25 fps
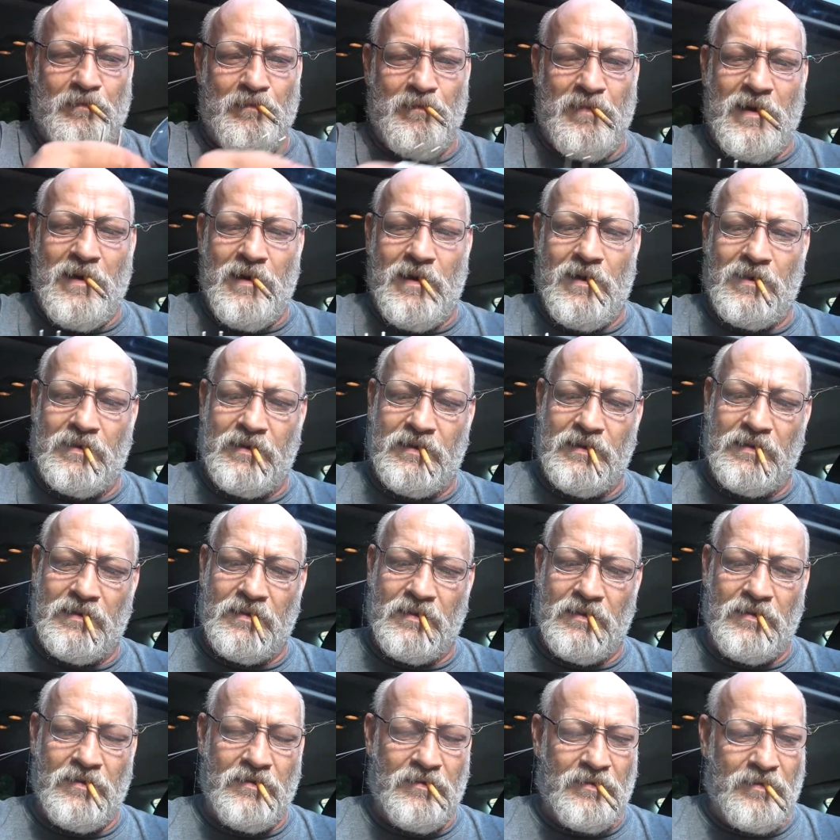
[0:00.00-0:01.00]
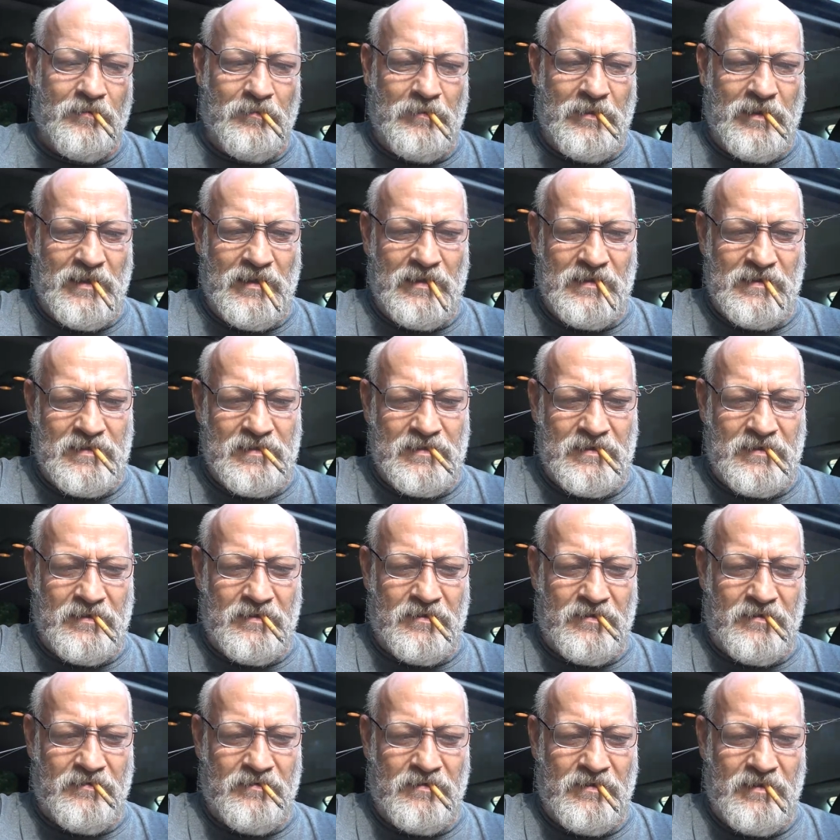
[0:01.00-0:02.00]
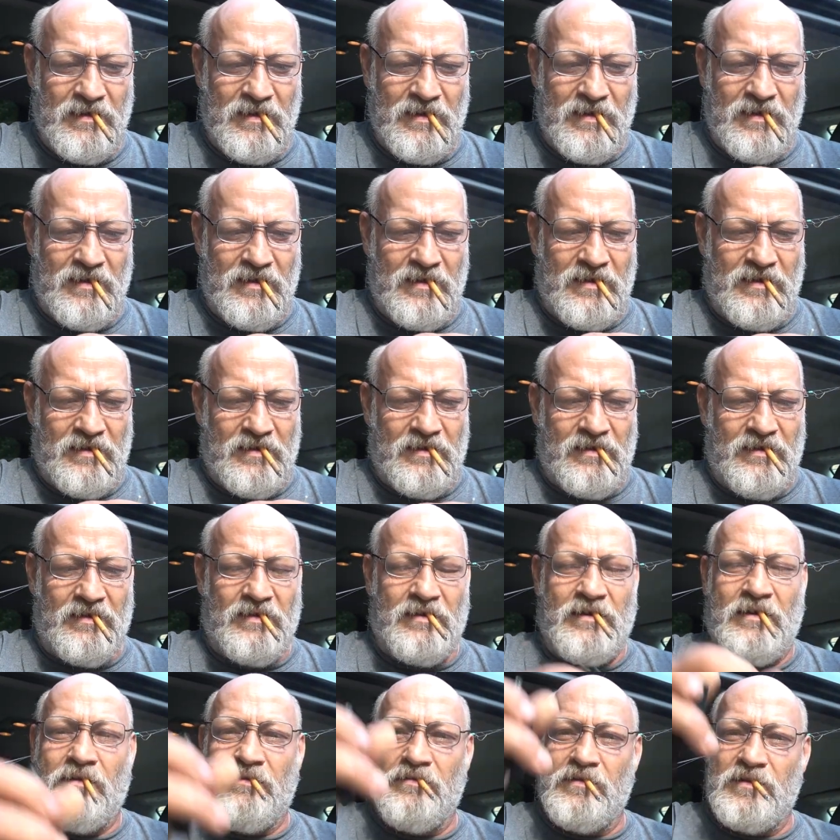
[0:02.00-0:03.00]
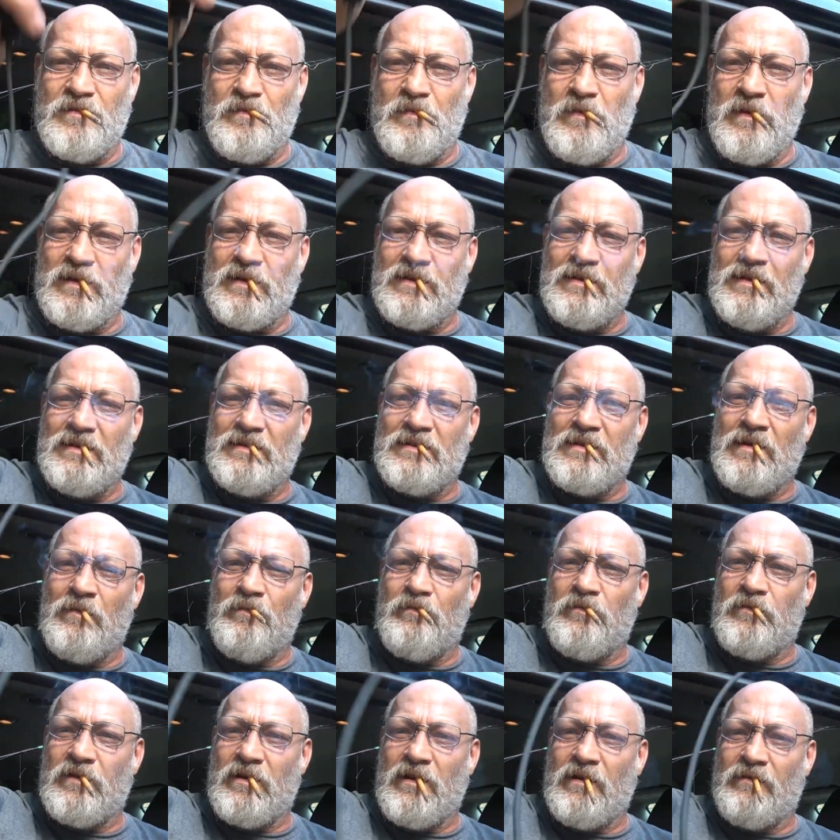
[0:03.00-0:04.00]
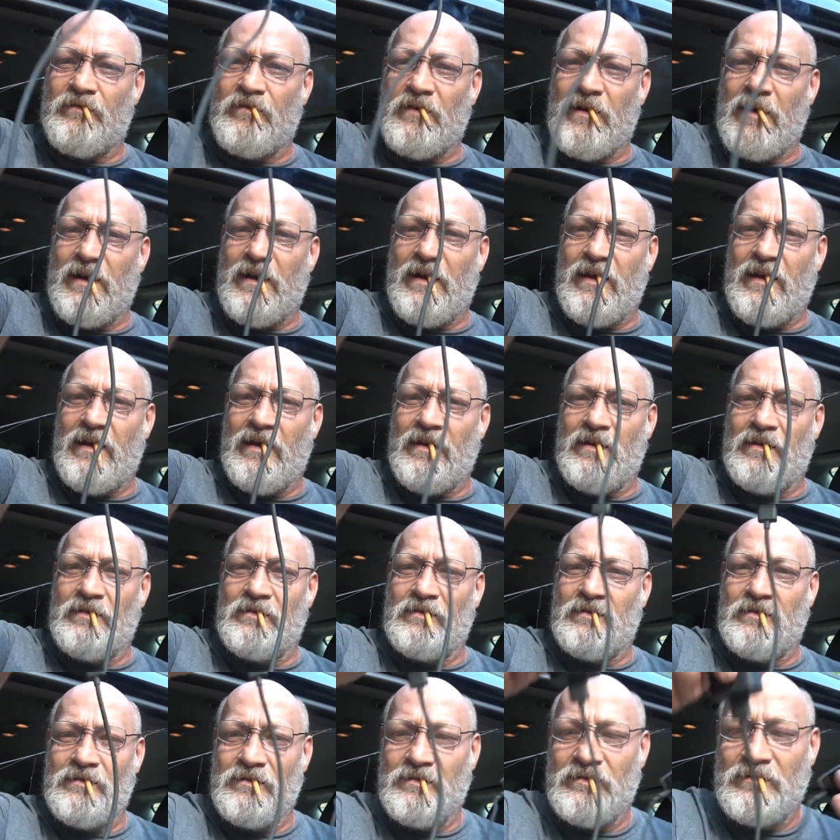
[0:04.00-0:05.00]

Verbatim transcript: buck, you know, I mean, so I always pick these up whenever I can,